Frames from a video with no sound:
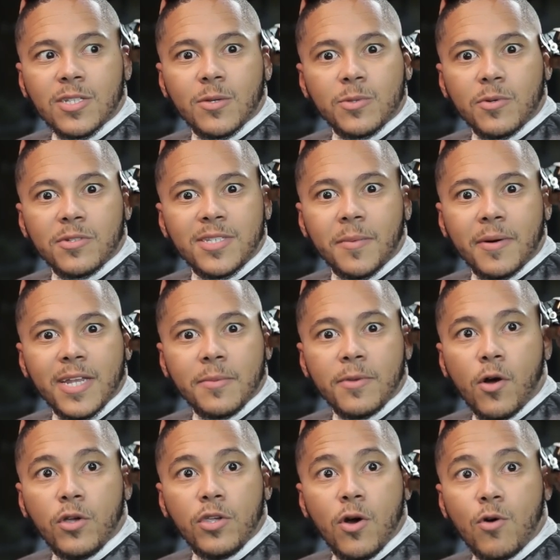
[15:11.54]
Because they just want to see my name.
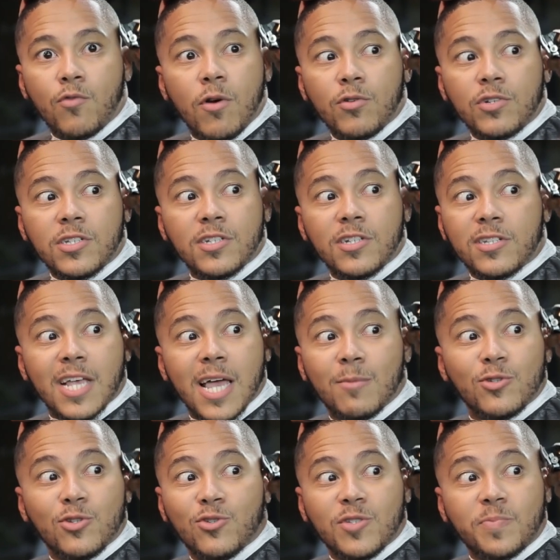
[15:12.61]
Like, oh, yo, Roach is in the
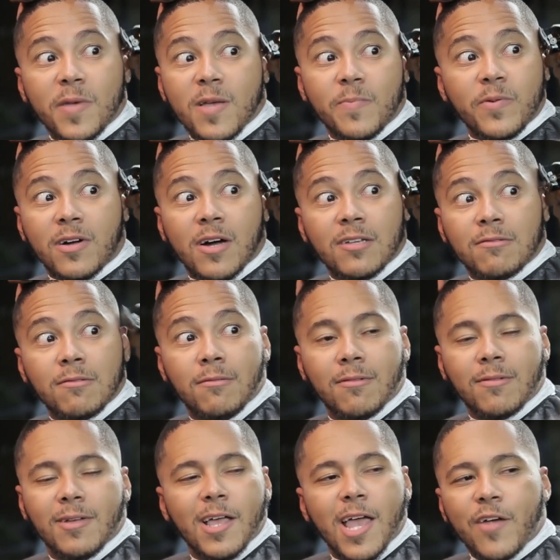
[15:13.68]
Times newspaper,
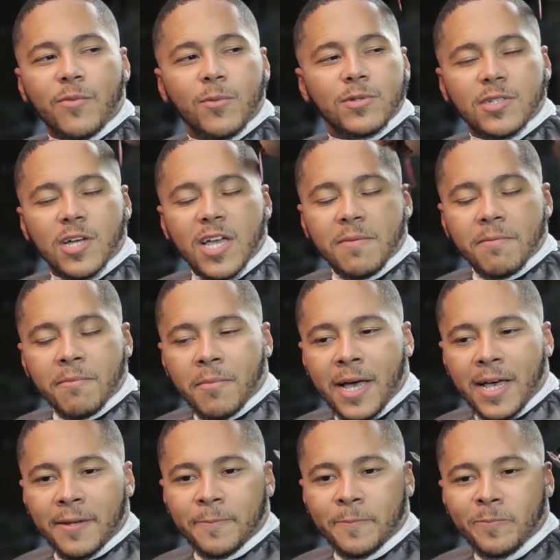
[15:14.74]
cousin. Yeah. Everyone's going
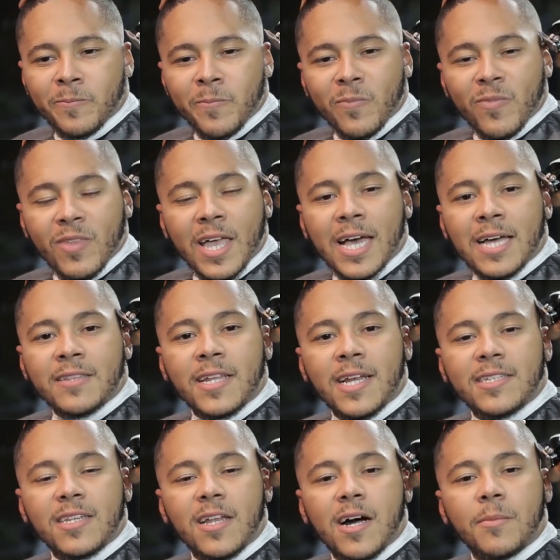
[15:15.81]
mad. And then
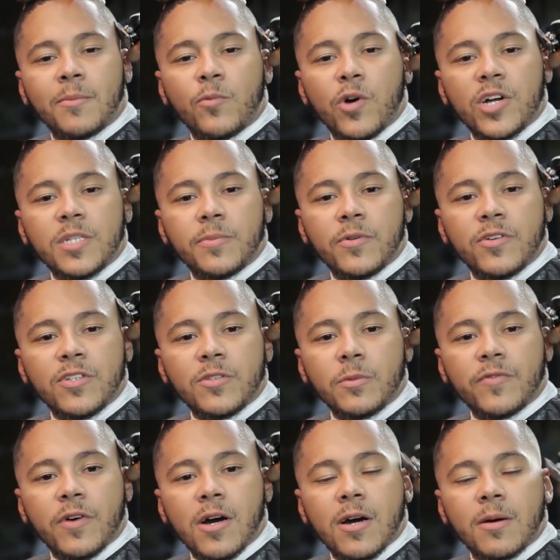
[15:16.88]
I did work experience
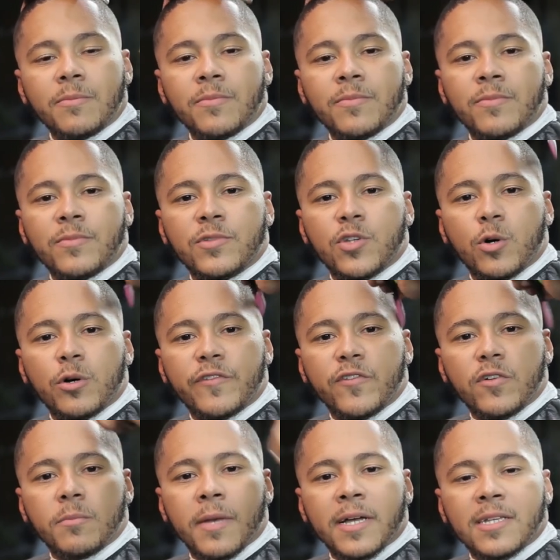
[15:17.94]
with Total
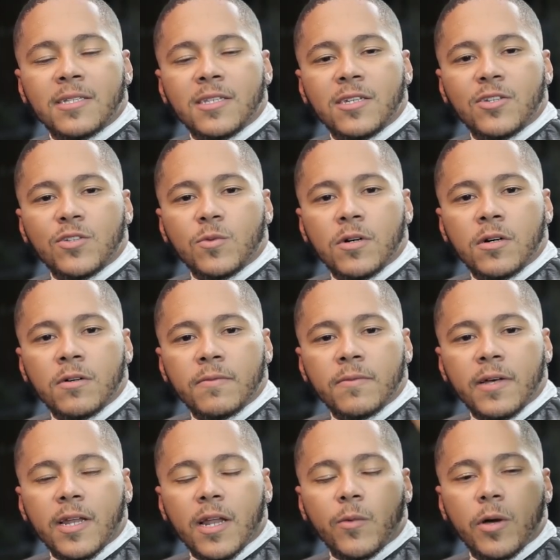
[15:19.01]
Film magazine as well.
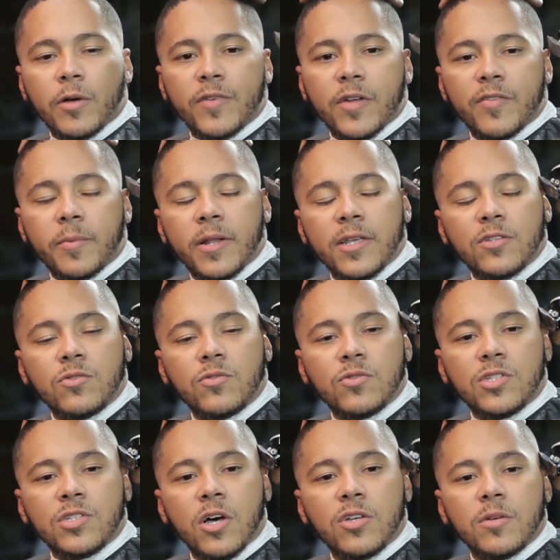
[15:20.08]
And I worked with another place
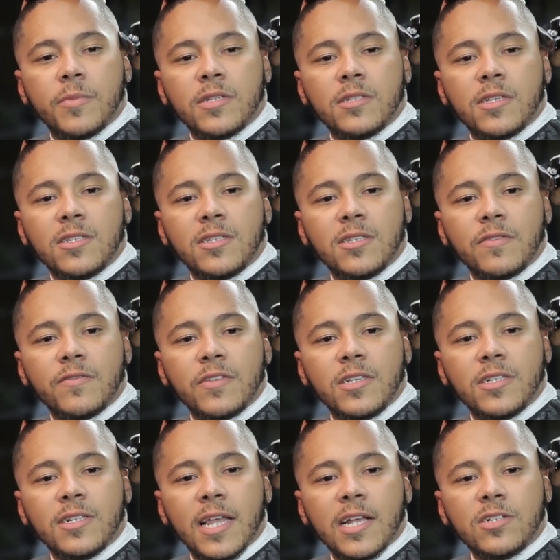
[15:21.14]
called Start Your Business
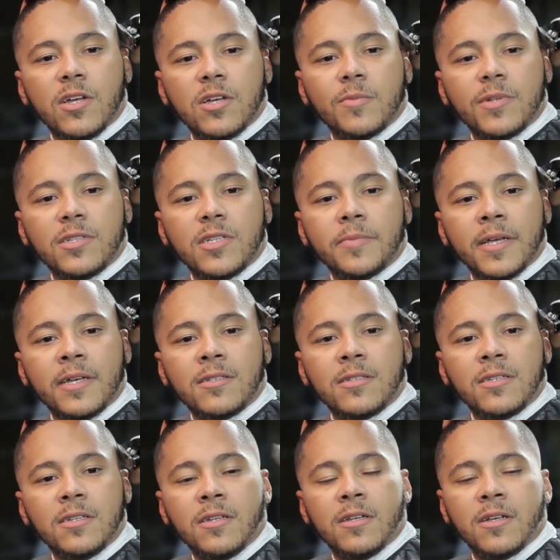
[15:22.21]
TV / Start Your Business
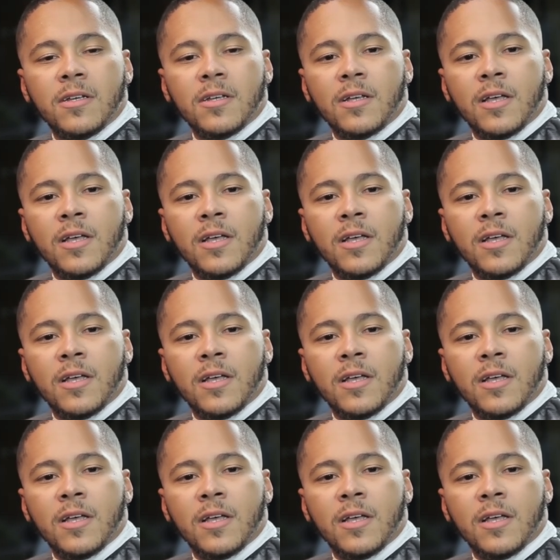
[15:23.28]
magazine.